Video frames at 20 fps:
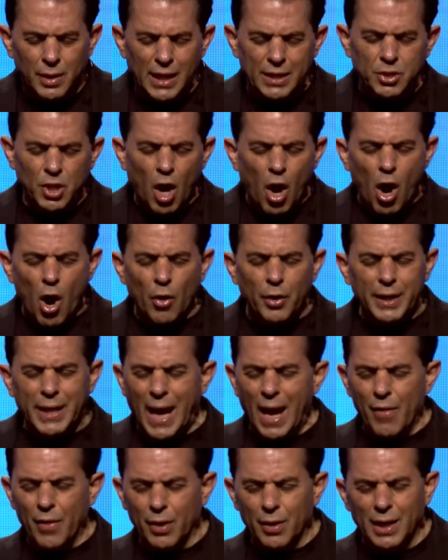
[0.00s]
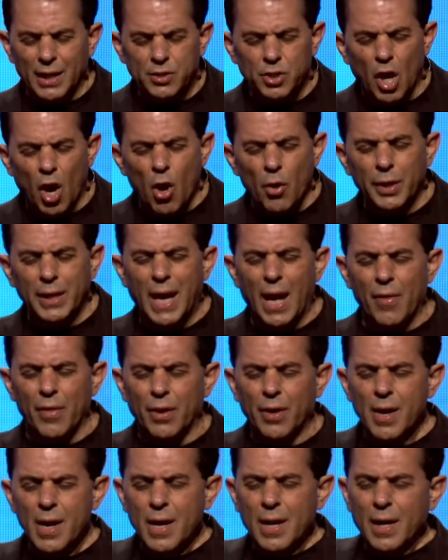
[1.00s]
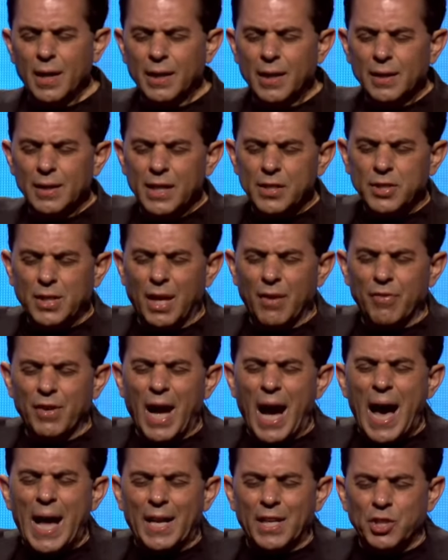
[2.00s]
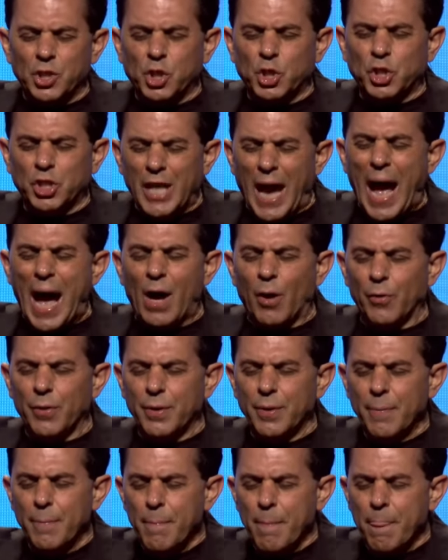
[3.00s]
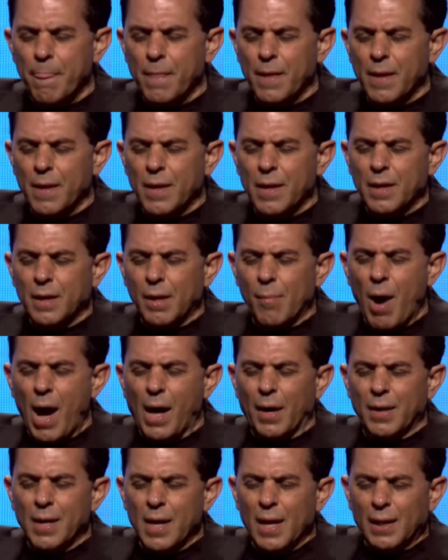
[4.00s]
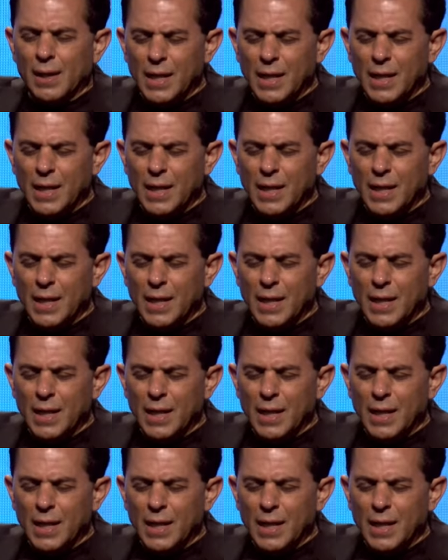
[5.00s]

So let's all together, let's give God a shout. Come on,